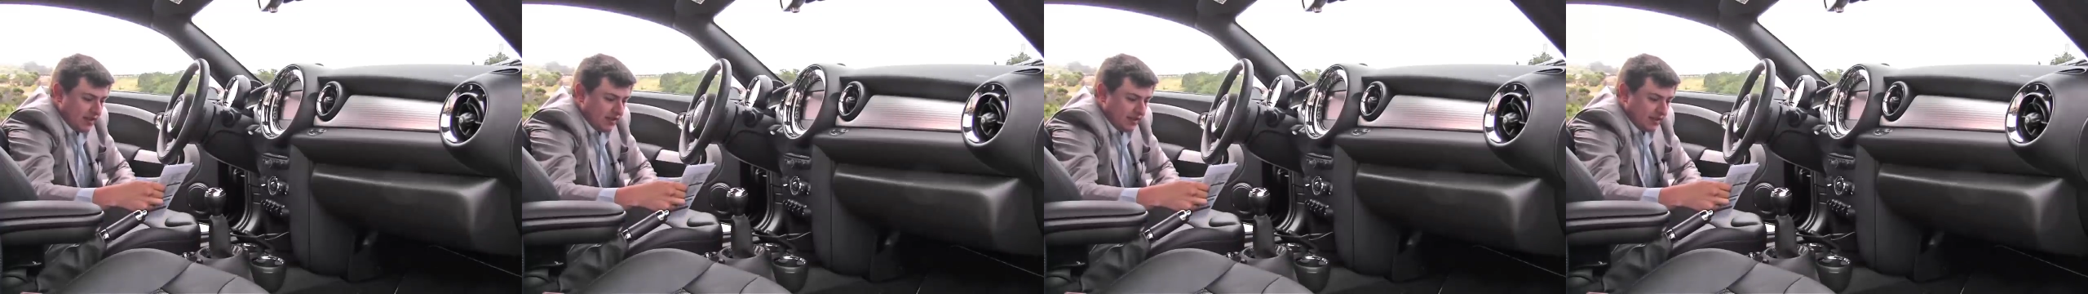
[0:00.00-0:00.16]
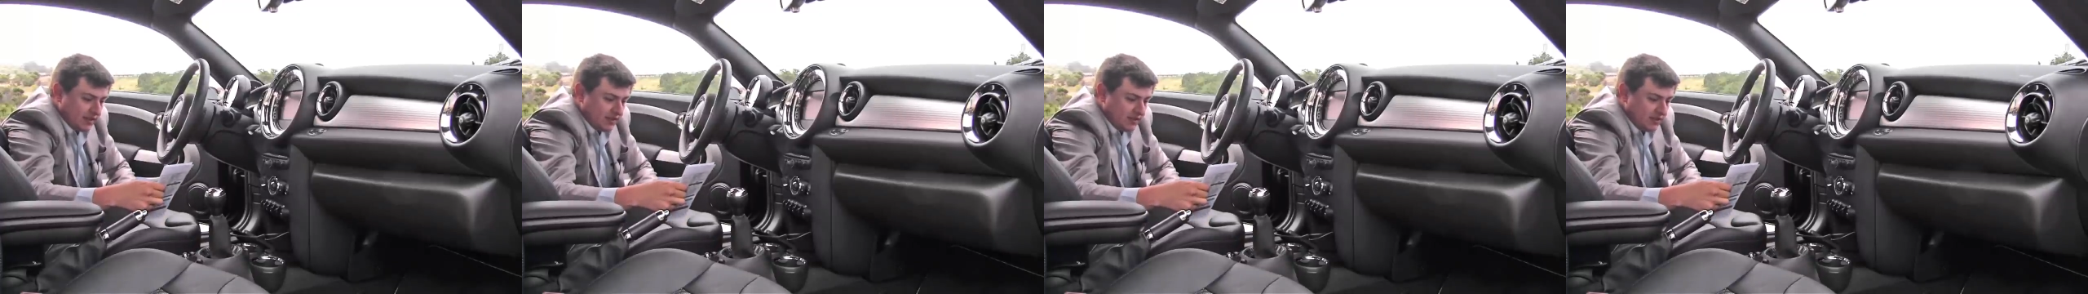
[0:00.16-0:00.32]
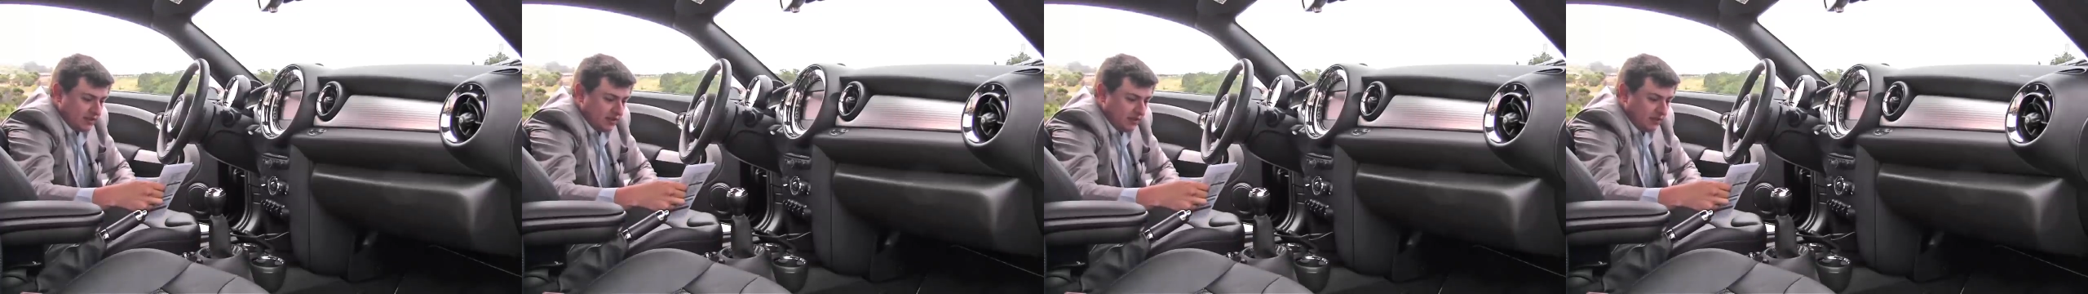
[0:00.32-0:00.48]

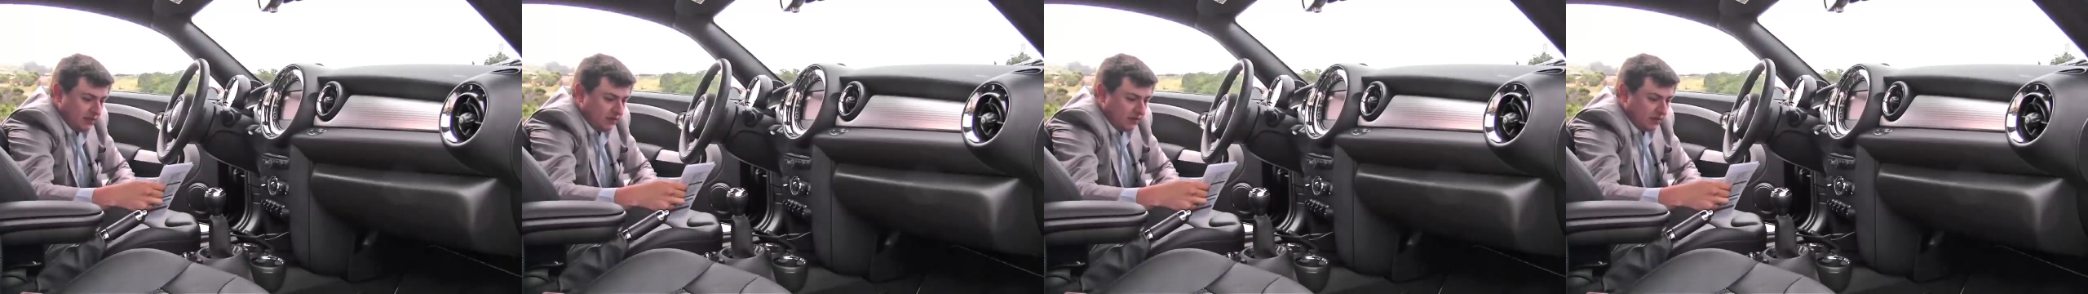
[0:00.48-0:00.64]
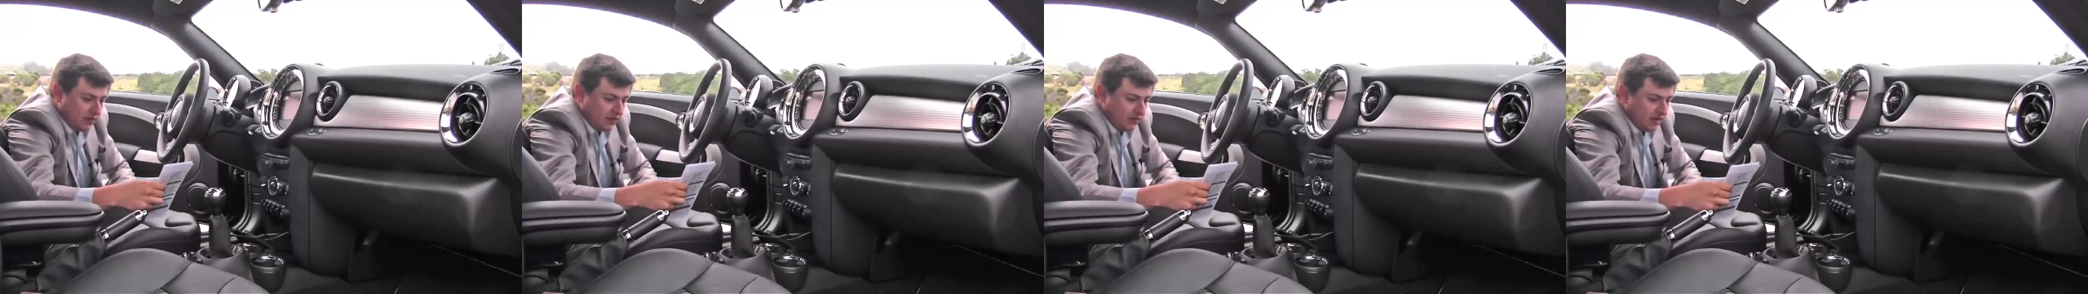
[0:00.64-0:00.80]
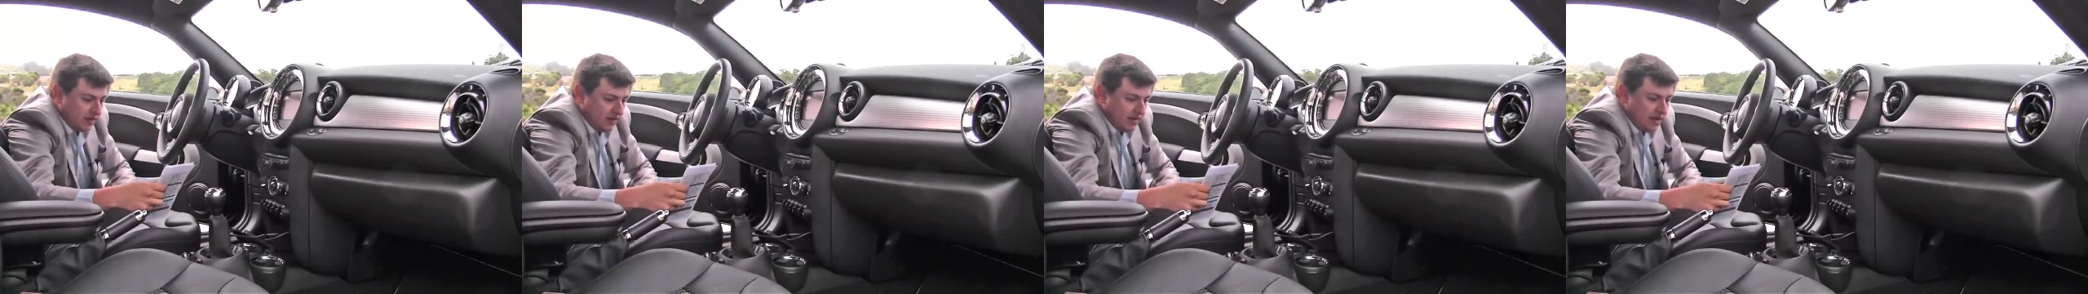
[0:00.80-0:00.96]
that's two hundred
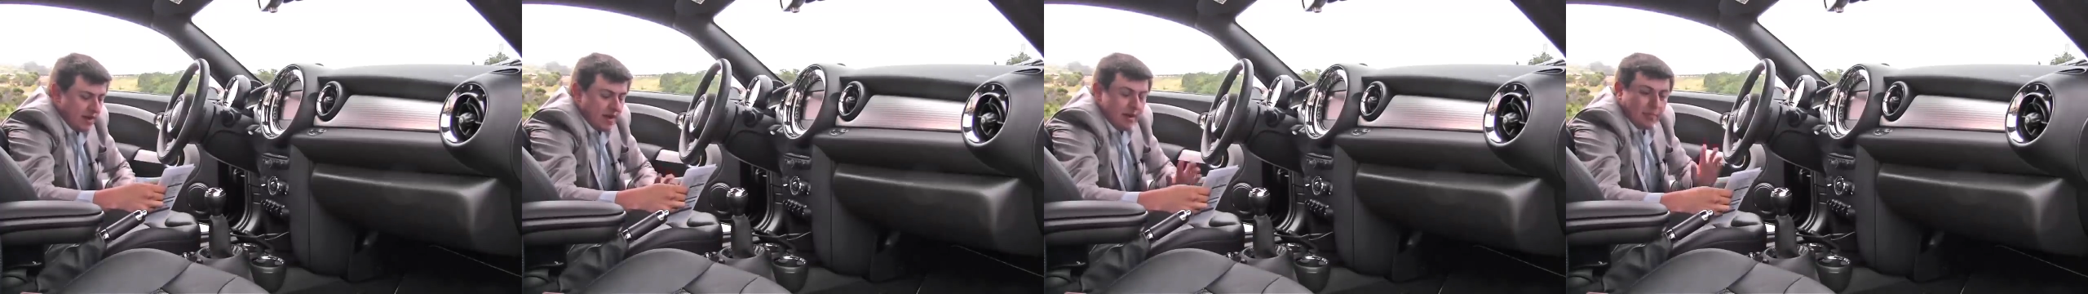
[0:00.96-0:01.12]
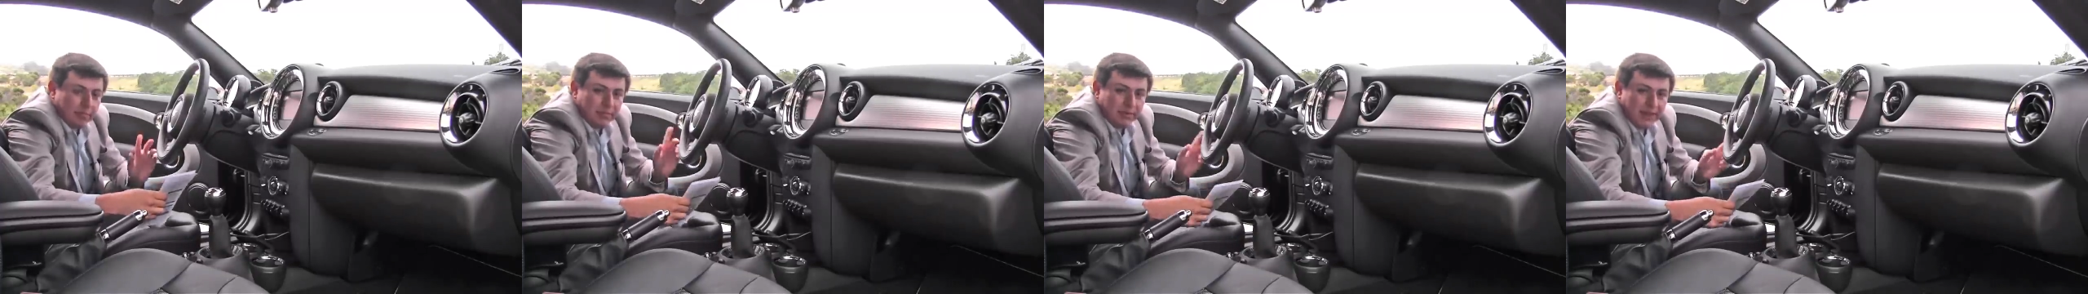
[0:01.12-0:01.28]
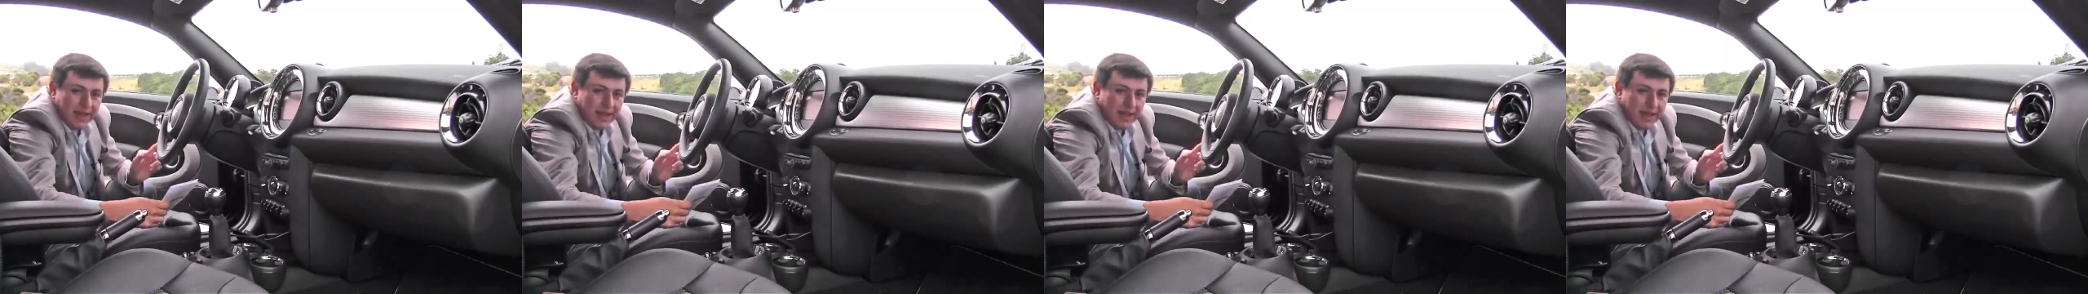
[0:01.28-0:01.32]
fifty dollars.